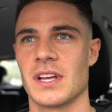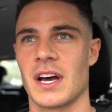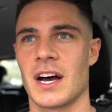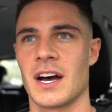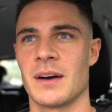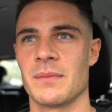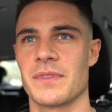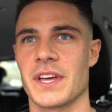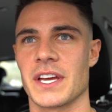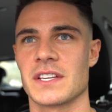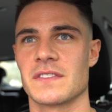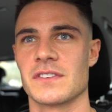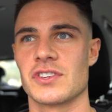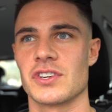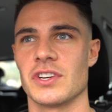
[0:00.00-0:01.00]

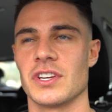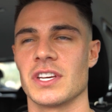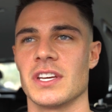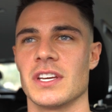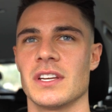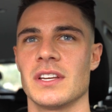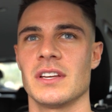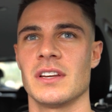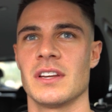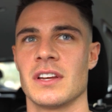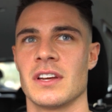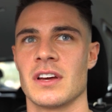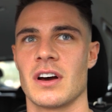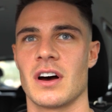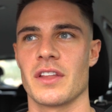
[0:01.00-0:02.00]
thanks for tuning in.
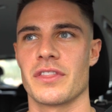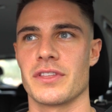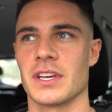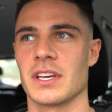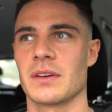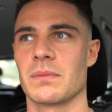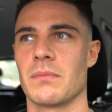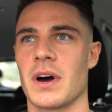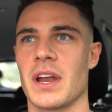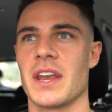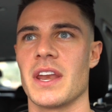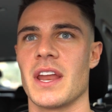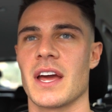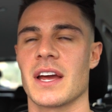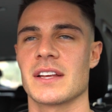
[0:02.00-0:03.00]
I think my
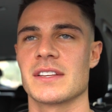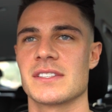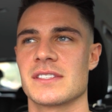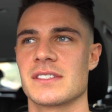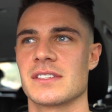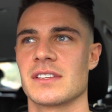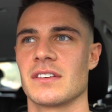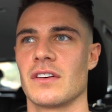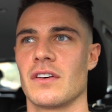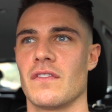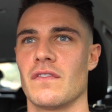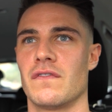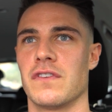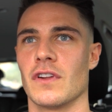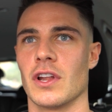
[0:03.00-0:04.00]
next
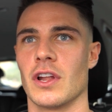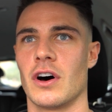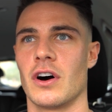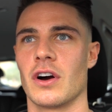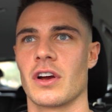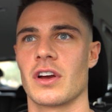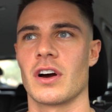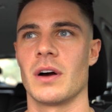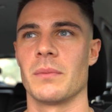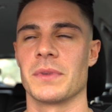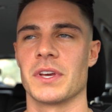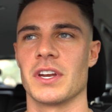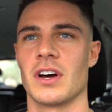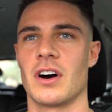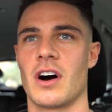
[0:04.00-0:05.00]
vlog, I'm
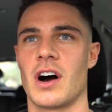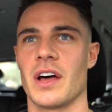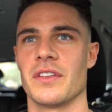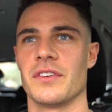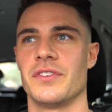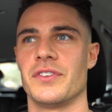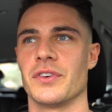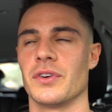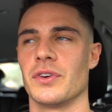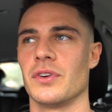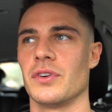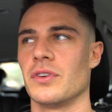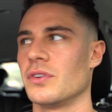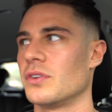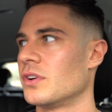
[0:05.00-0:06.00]
gonna either
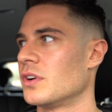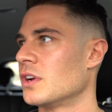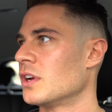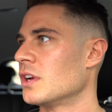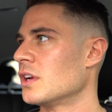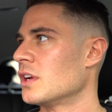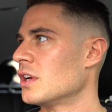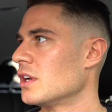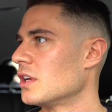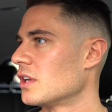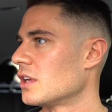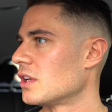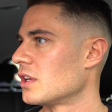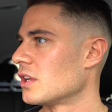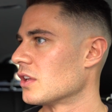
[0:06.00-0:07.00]
do
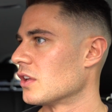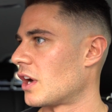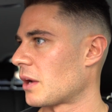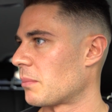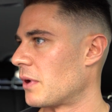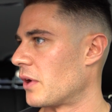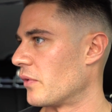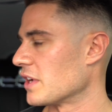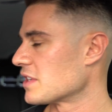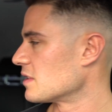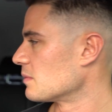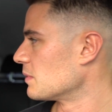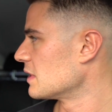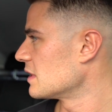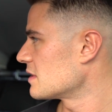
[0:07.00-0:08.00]
like my
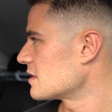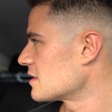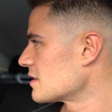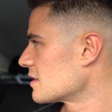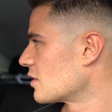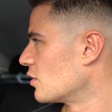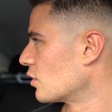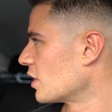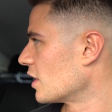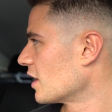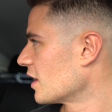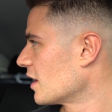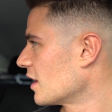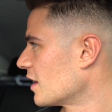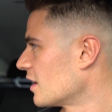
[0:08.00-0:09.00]
recipes,
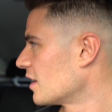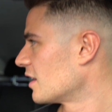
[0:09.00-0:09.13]
cooking.